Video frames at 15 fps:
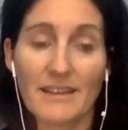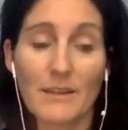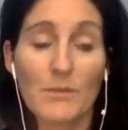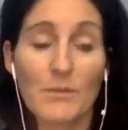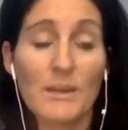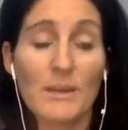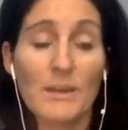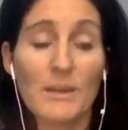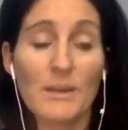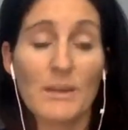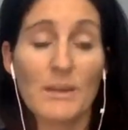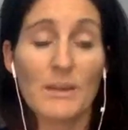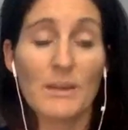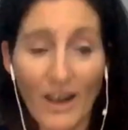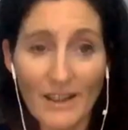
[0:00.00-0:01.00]
then we can
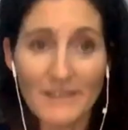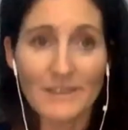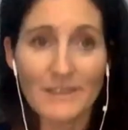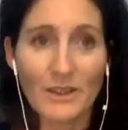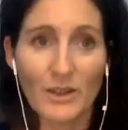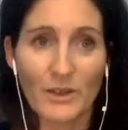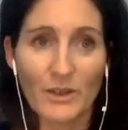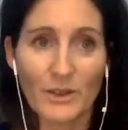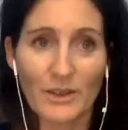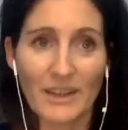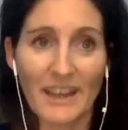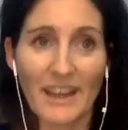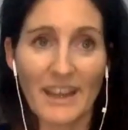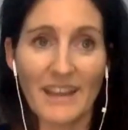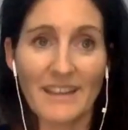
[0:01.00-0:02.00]
also
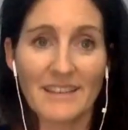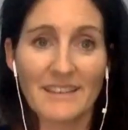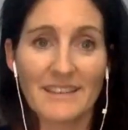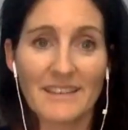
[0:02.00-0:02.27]
create